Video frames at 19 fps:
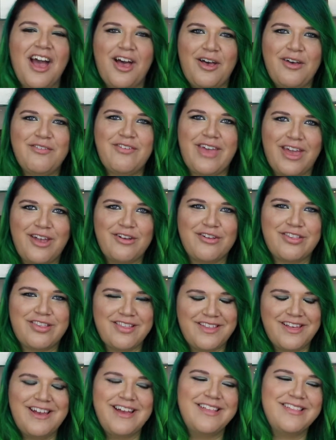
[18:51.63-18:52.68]
of hair
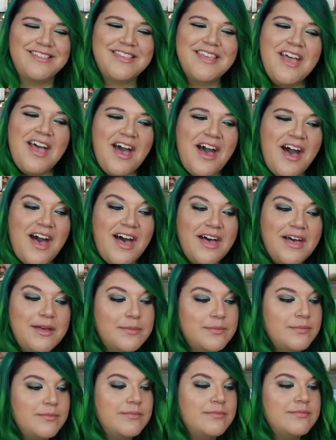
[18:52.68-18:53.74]
salons.
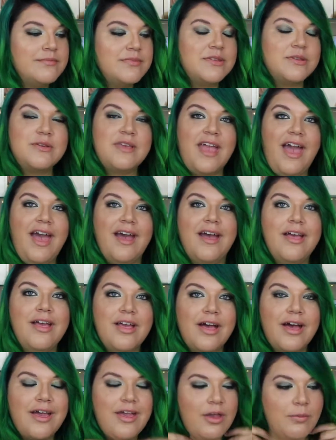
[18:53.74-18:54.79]
So yeah,
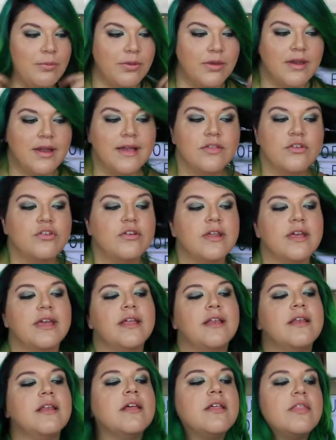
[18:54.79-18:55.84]
I hope you guys are
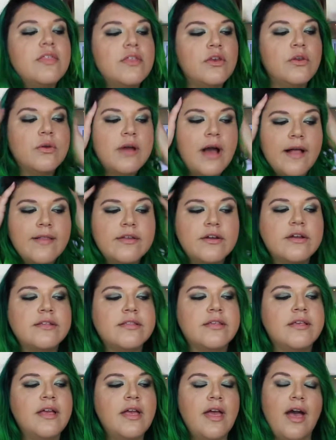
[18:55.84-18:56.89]
digging the new
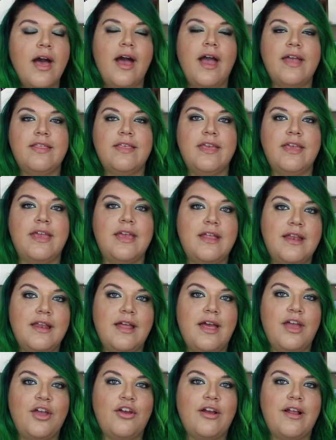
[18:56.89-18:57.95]
colors. I think it and
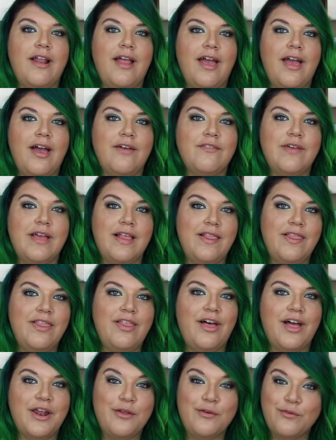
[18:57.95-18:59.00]
I are going to have a
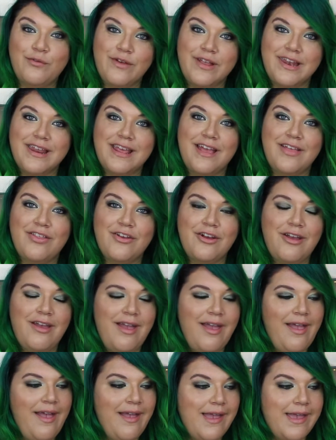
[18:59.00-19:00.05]
lot of fun together.
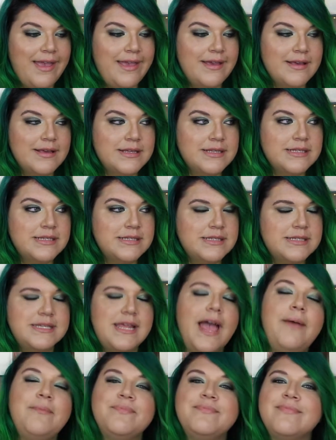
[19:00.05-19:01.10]
And
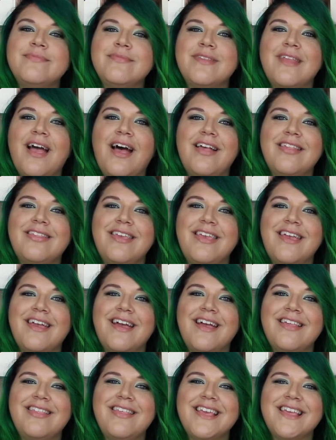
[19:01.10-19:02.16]
yeah, I'll see you
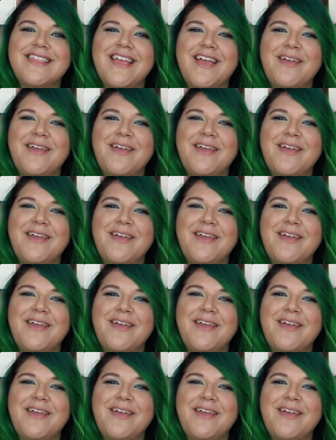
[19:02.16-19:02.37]
guys next